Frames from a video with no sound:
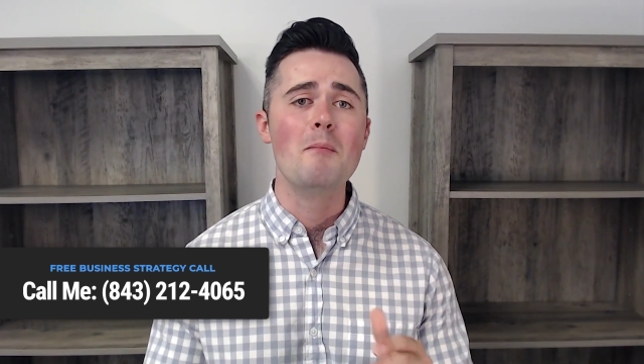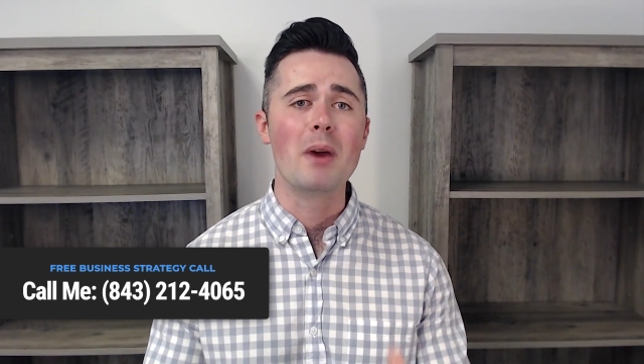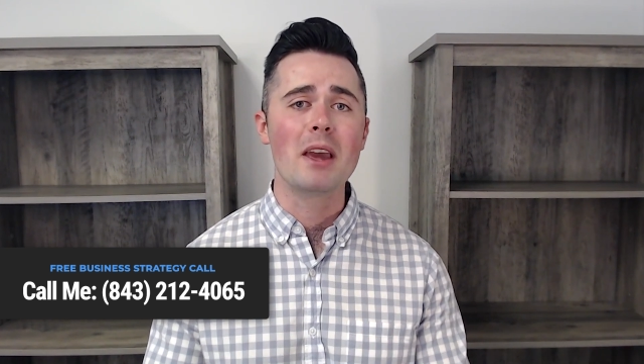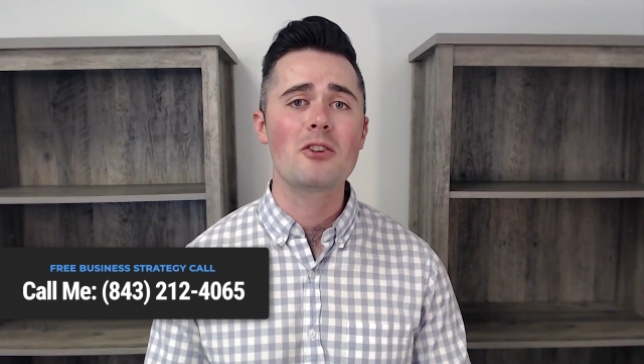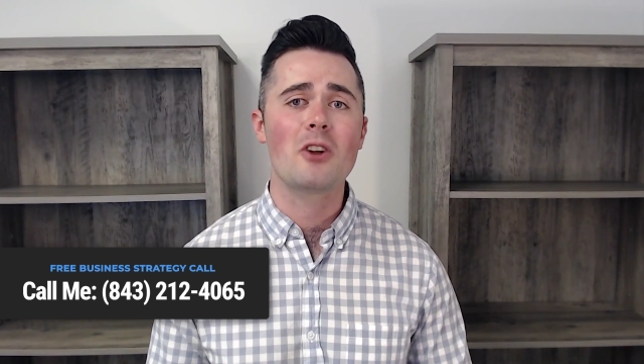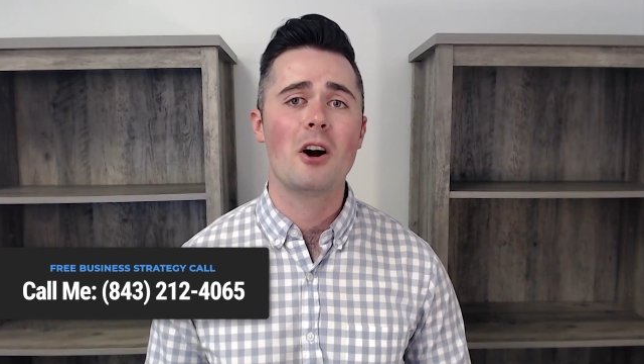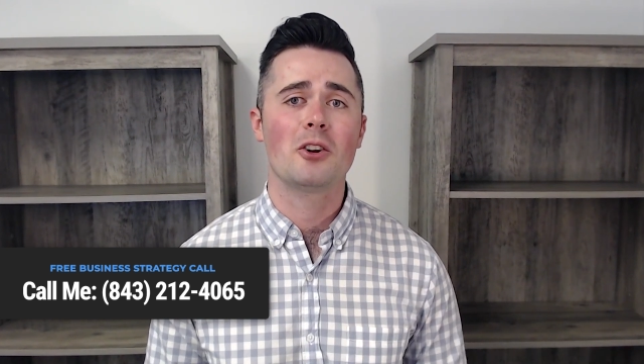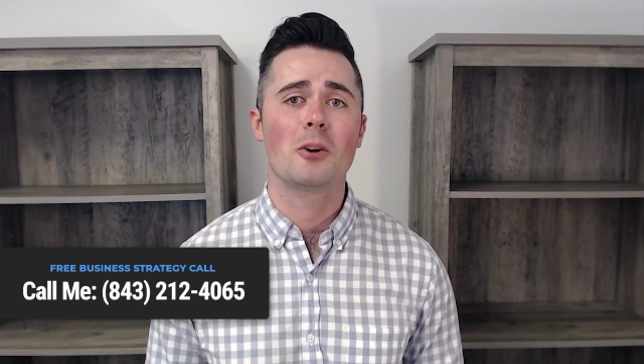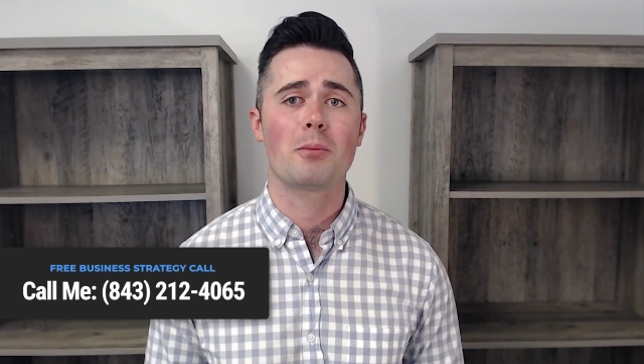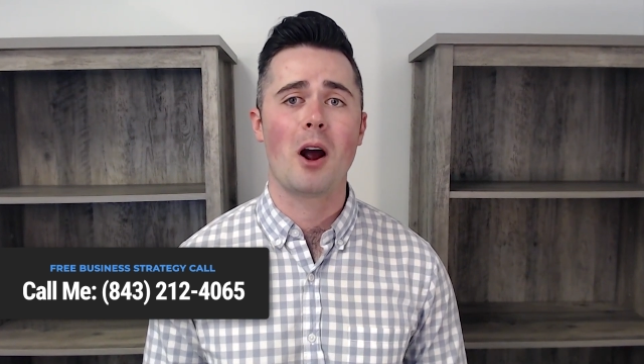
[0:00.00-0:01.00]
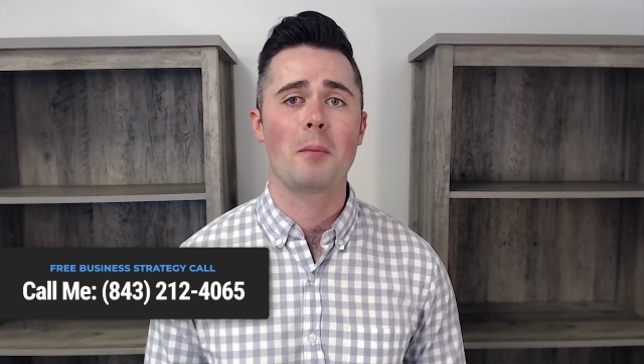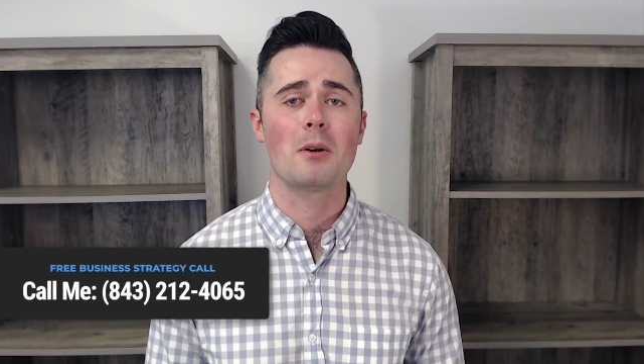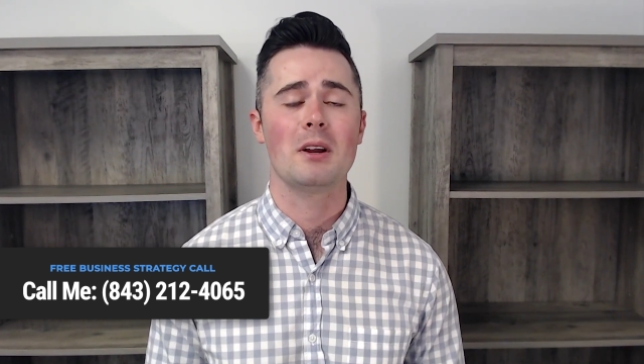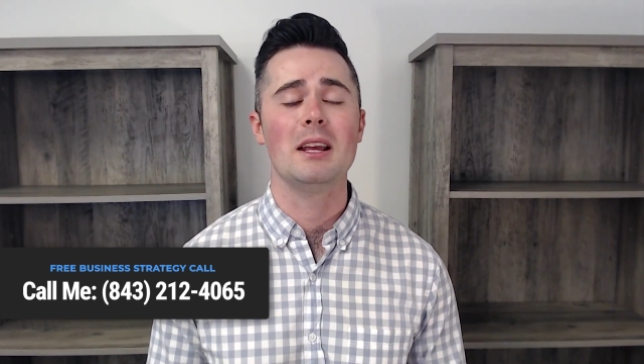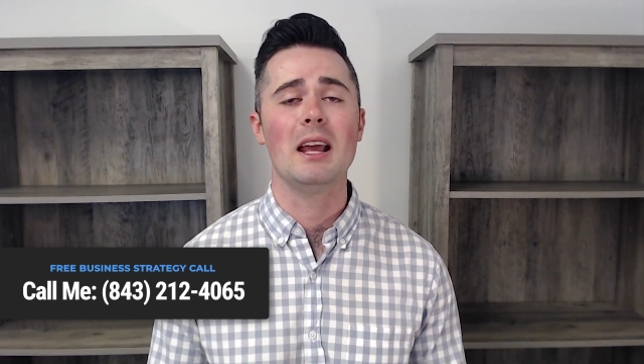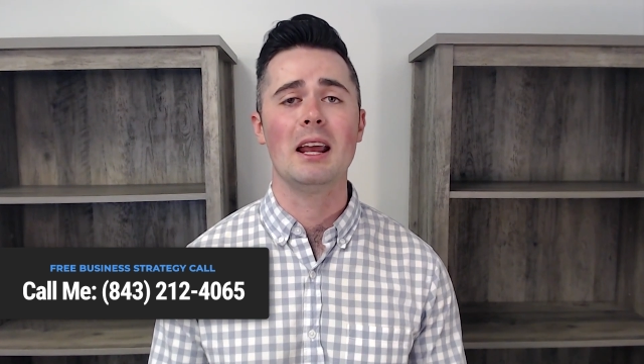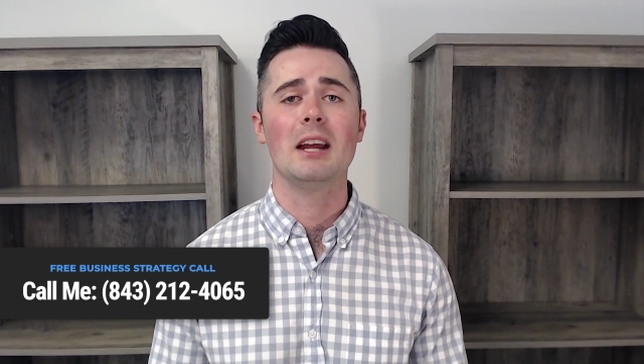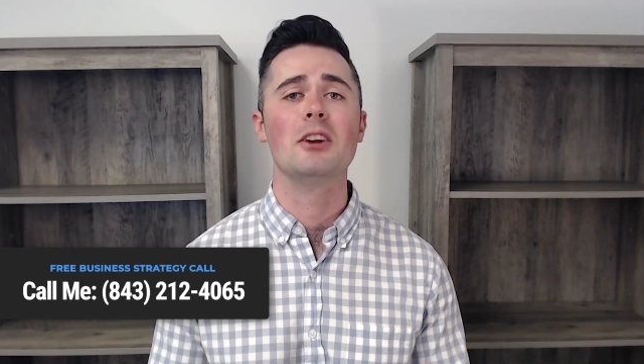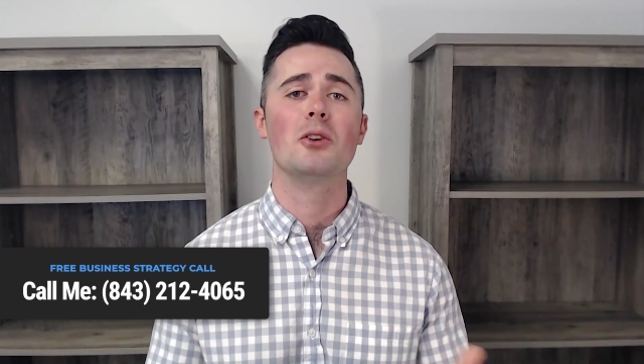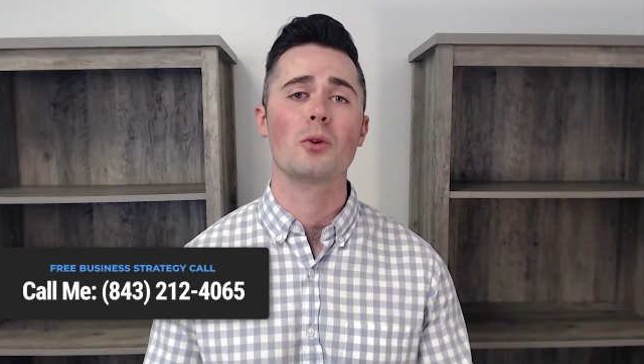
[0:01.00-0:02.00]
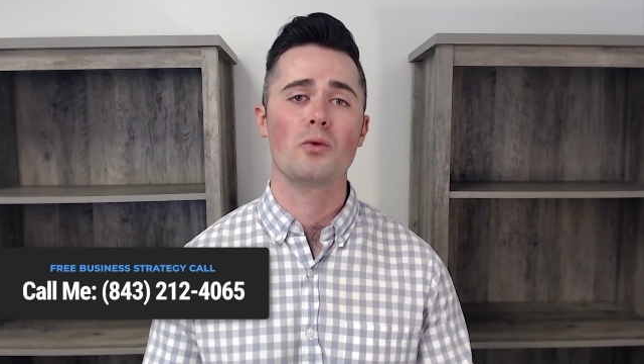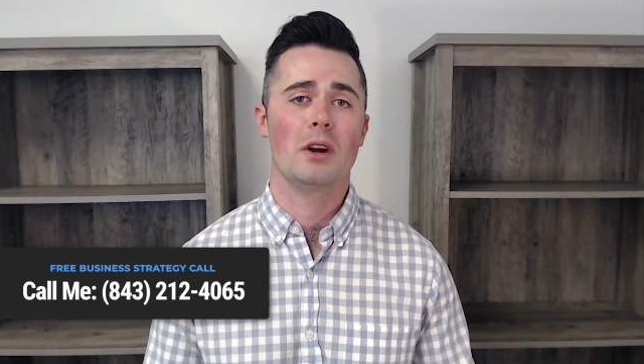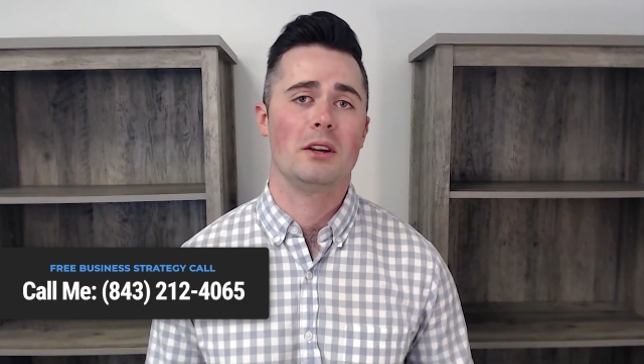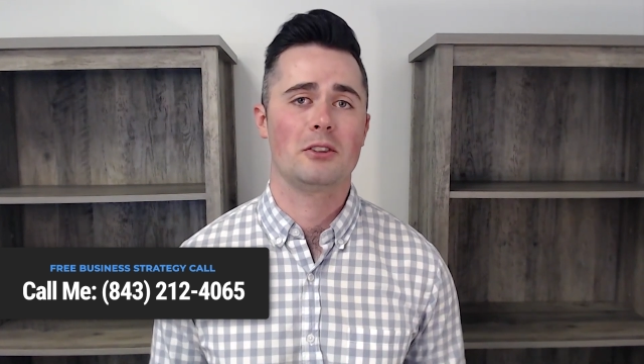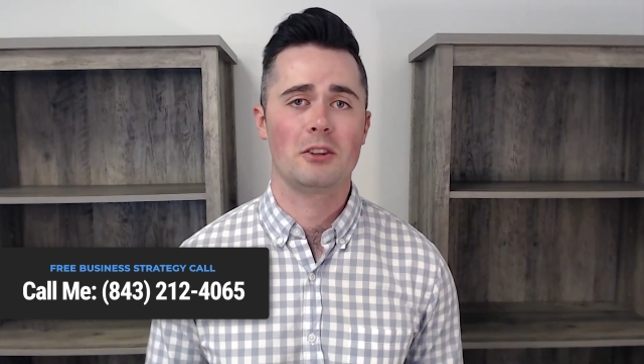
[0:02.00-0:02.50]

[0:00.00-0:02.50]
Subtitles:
based on your property and your risk.